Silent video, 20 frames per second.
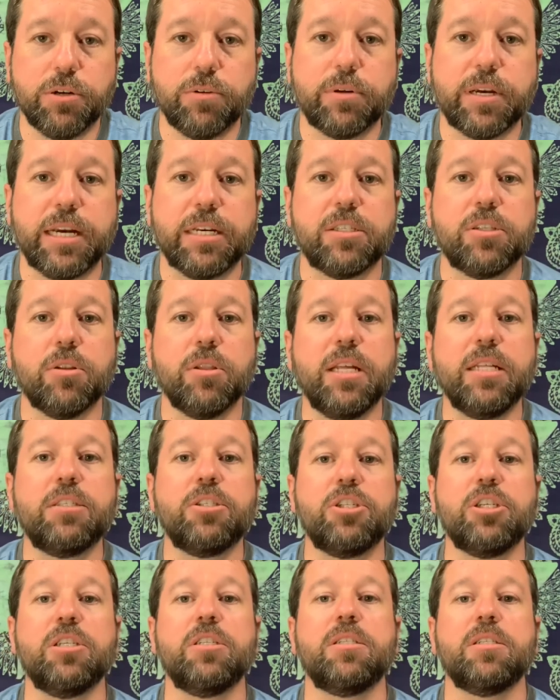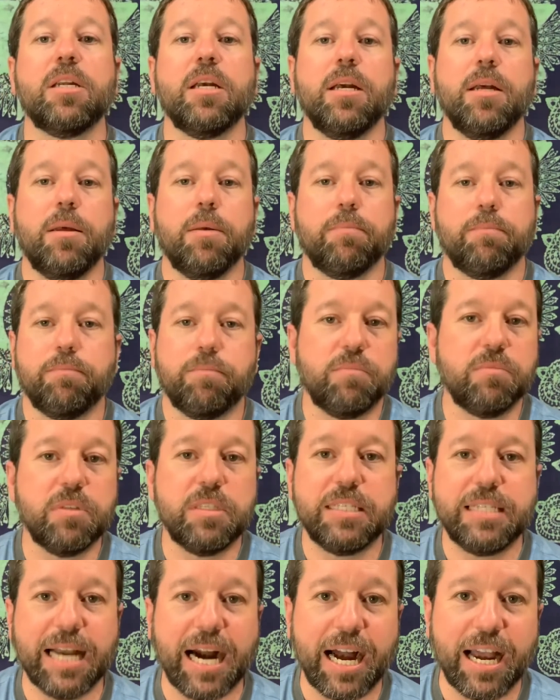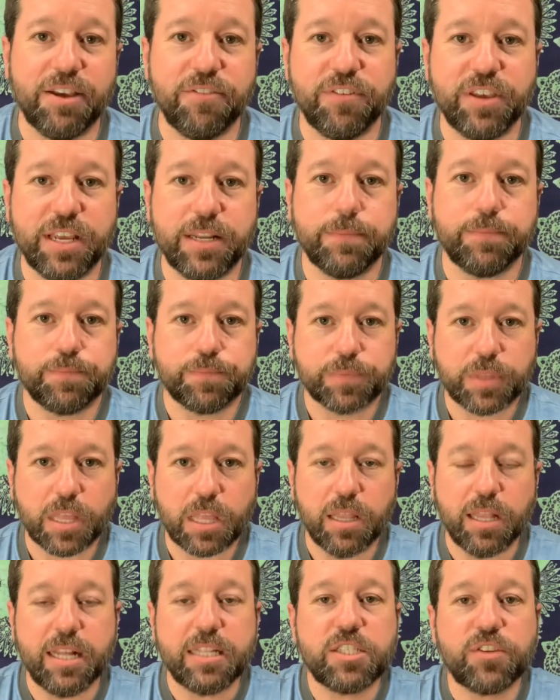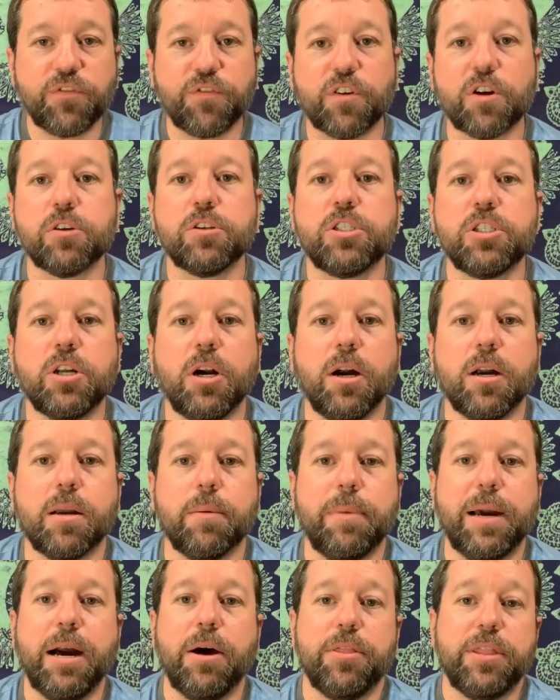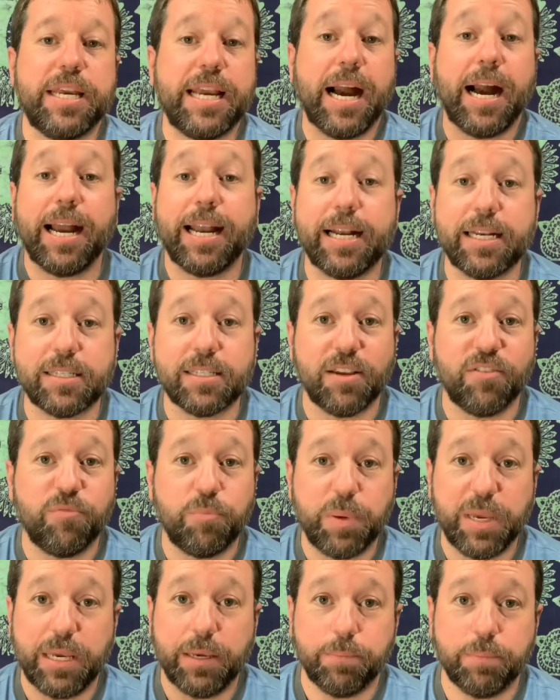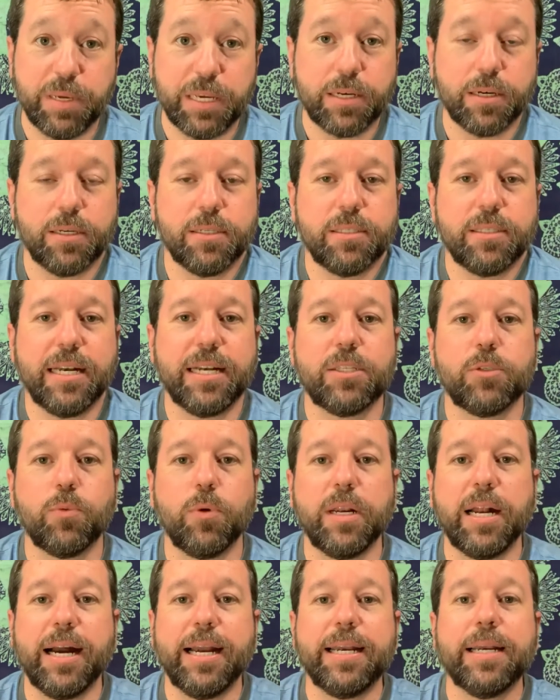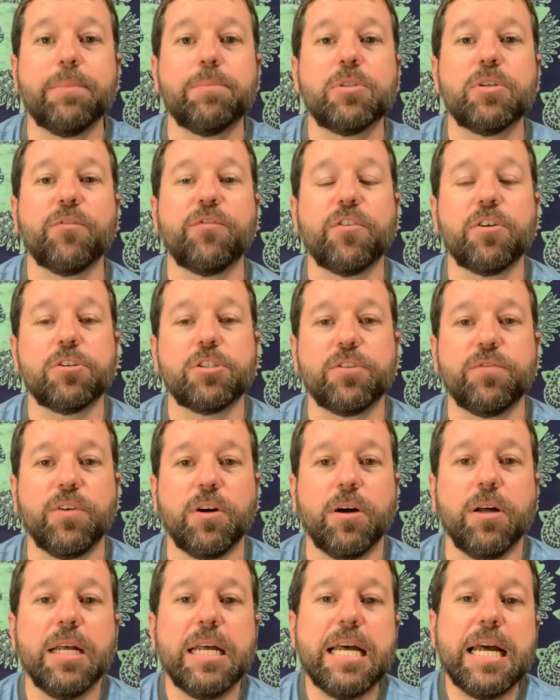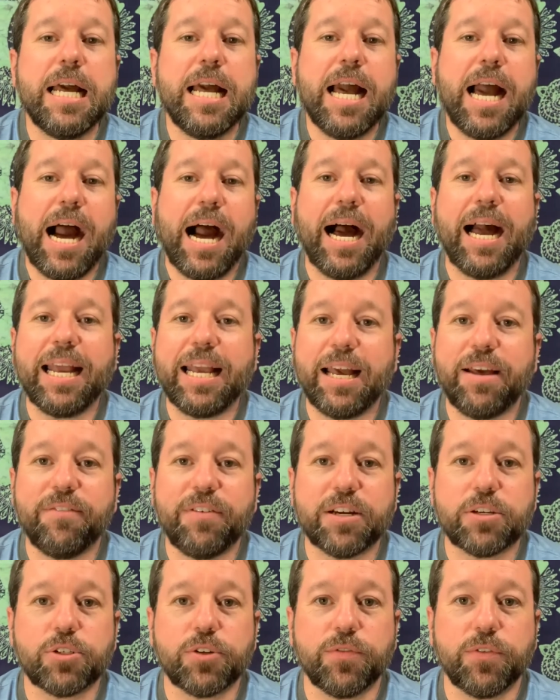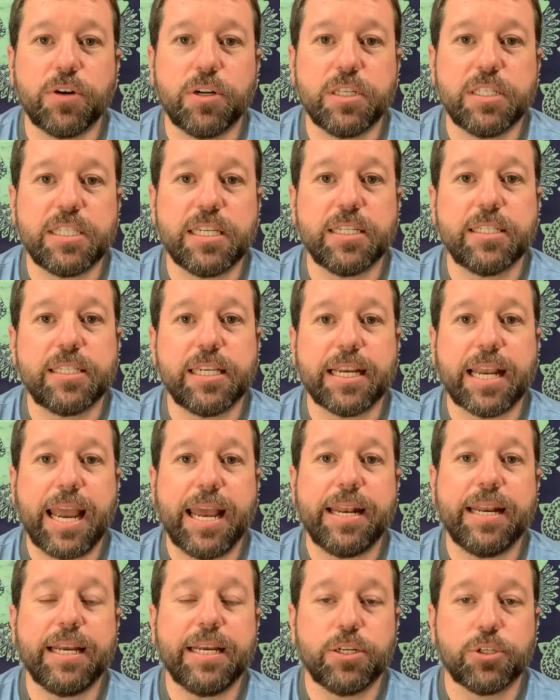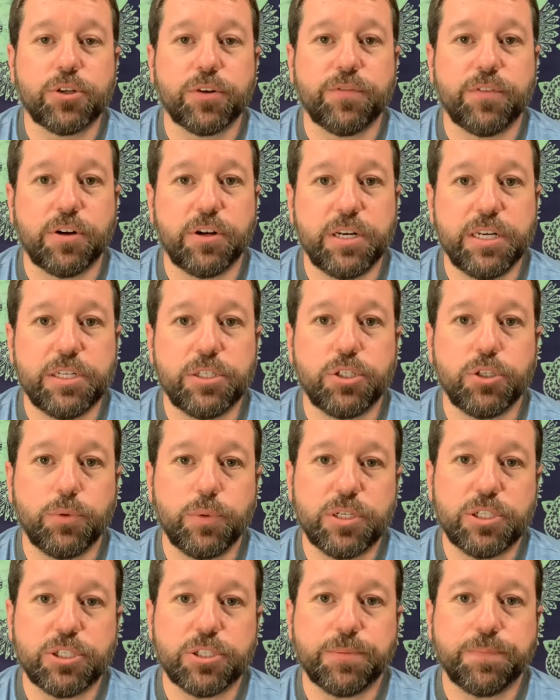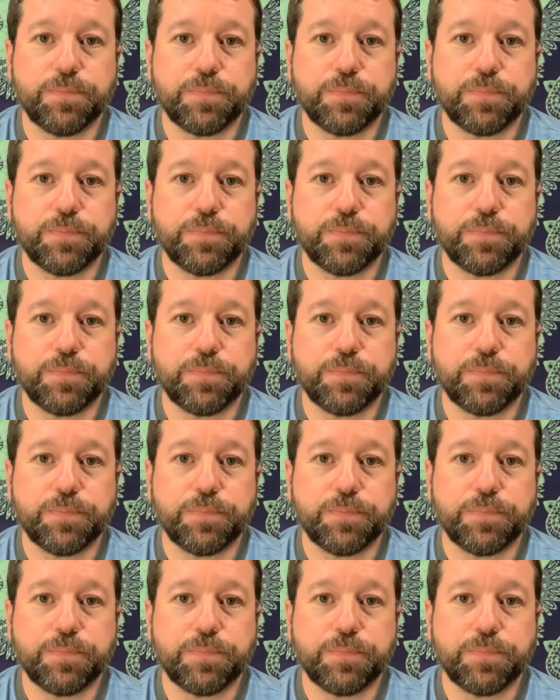Okay, so let's just dive in. Let's first talk about the ISFP, because that's what I am. So first of all, I have extroverted sensing and introverted intuition.